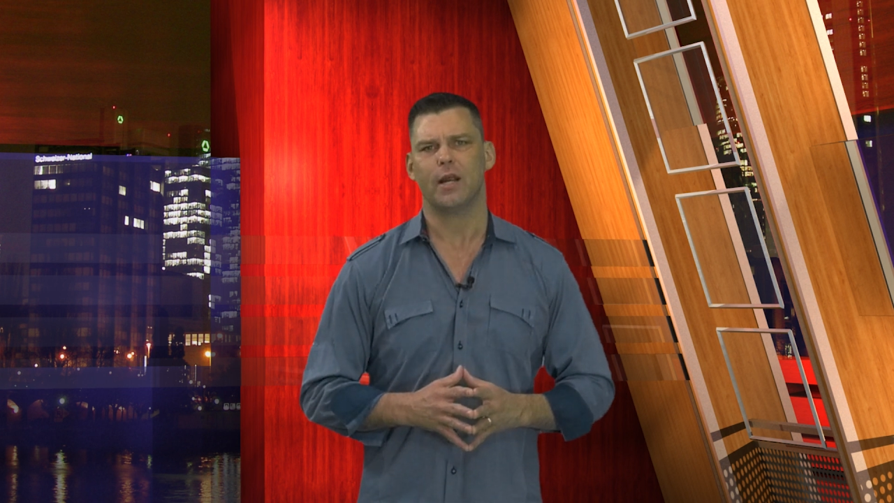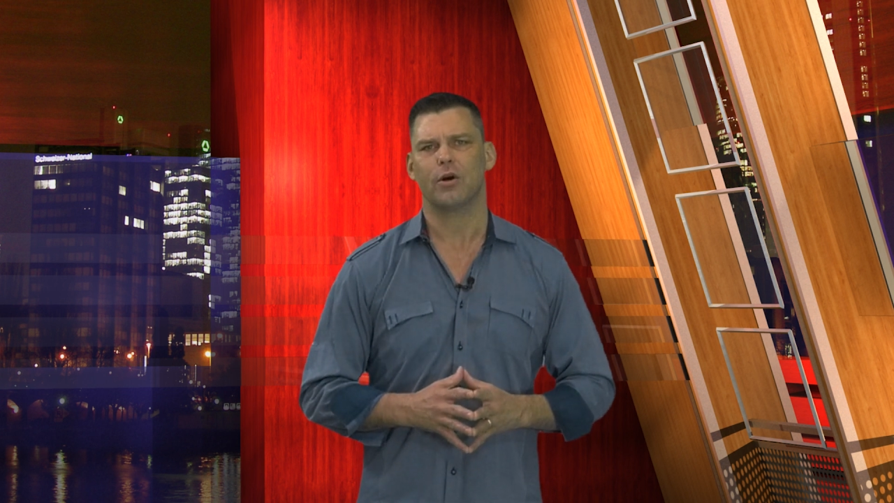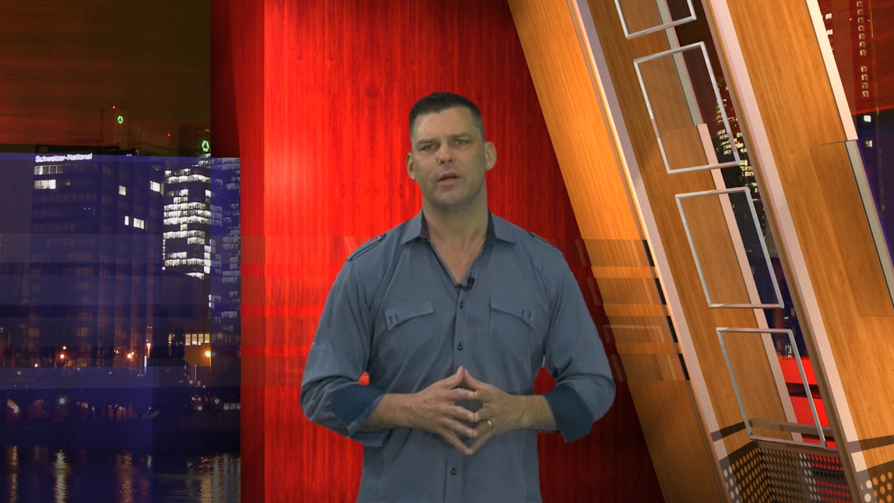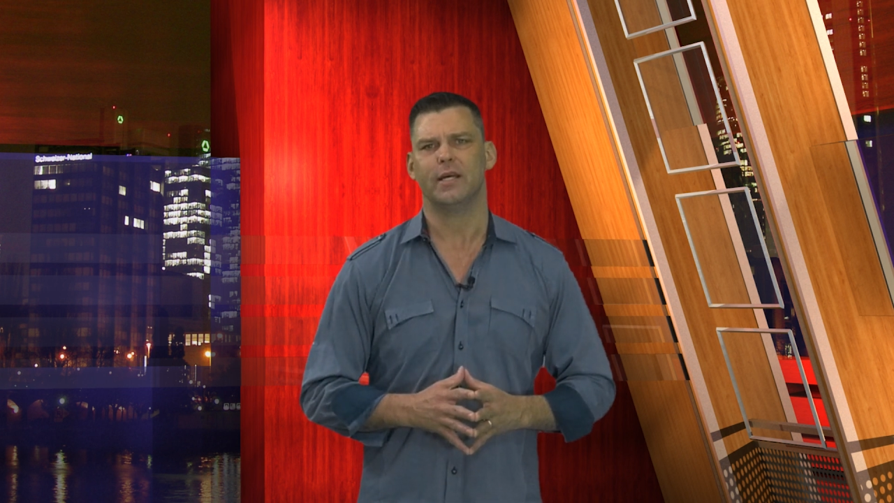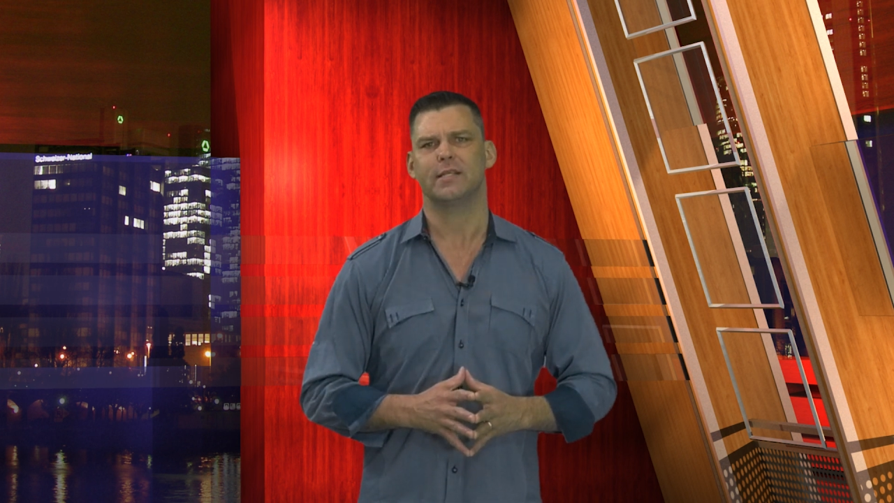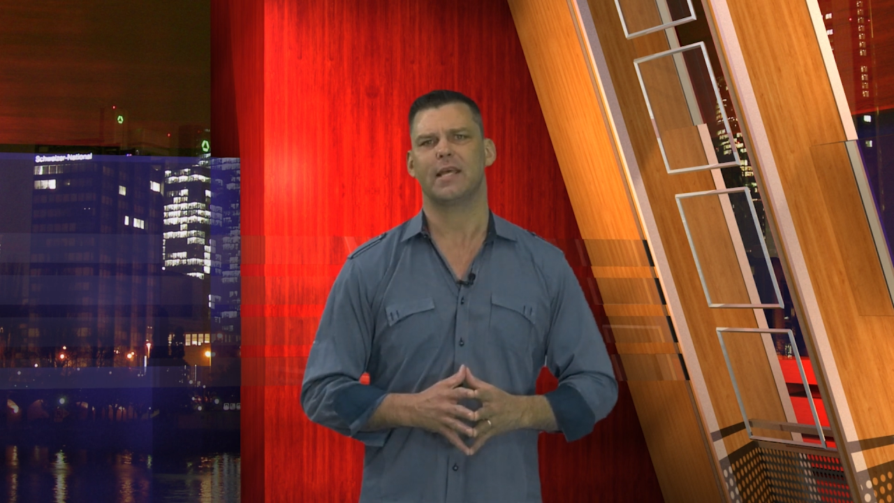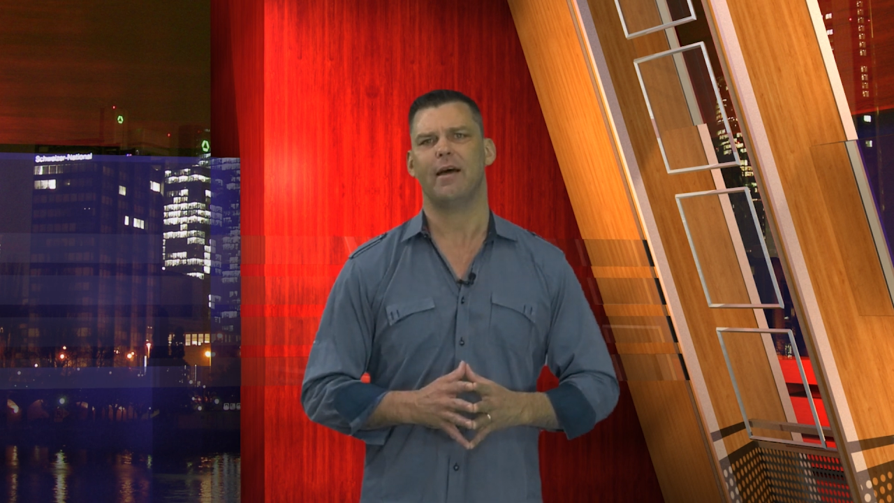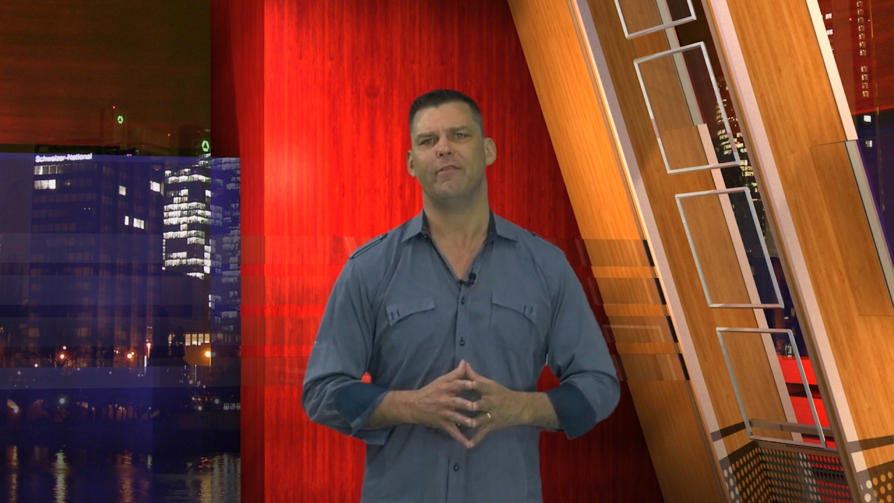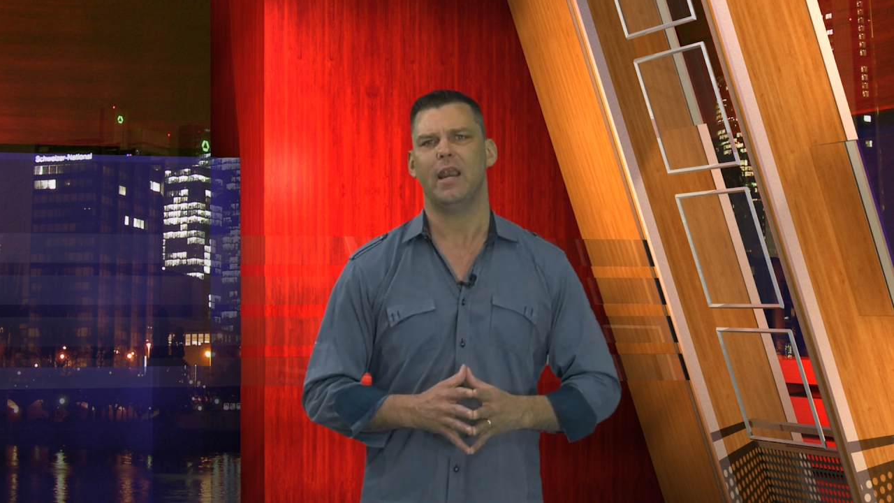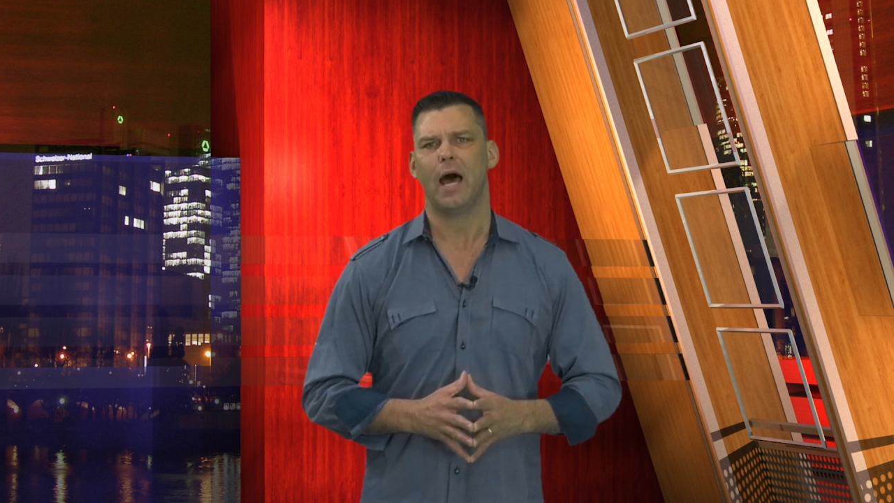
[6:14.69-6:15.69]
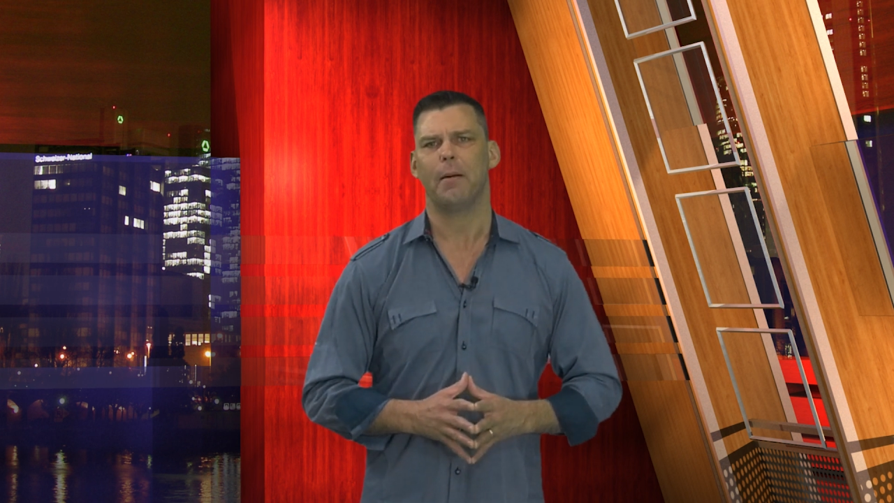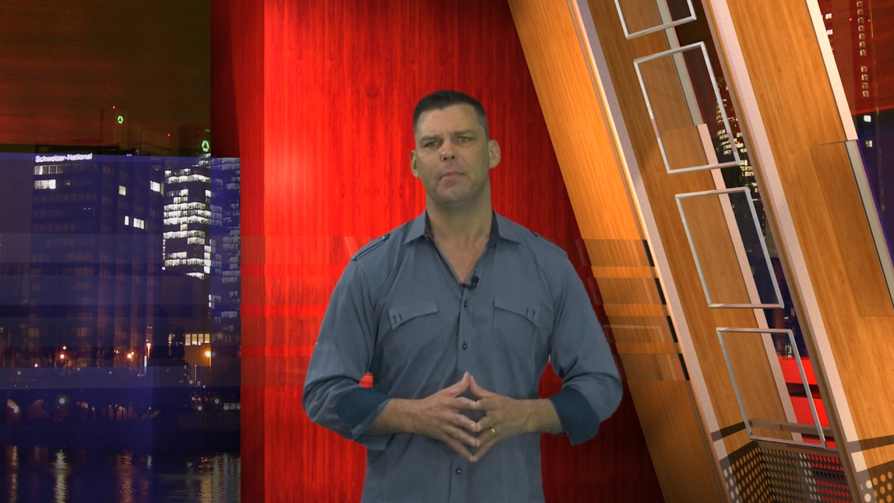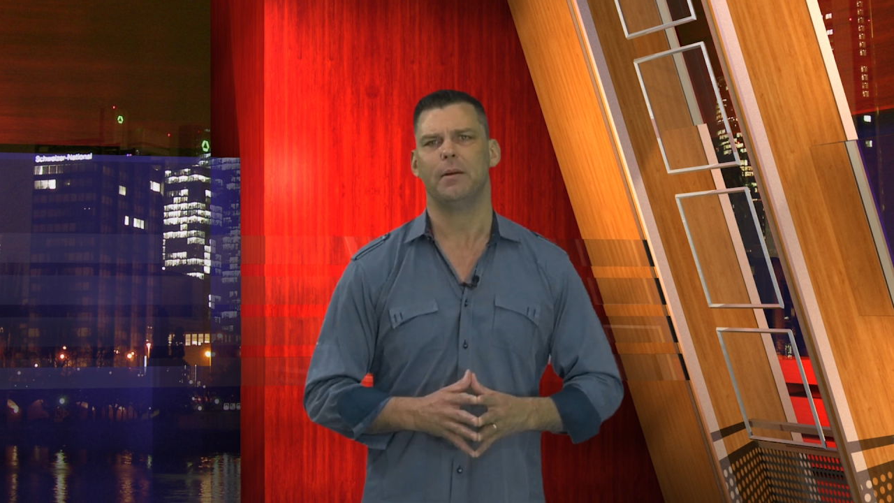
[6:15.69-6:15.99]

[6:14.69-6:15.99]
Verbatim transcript: areas have not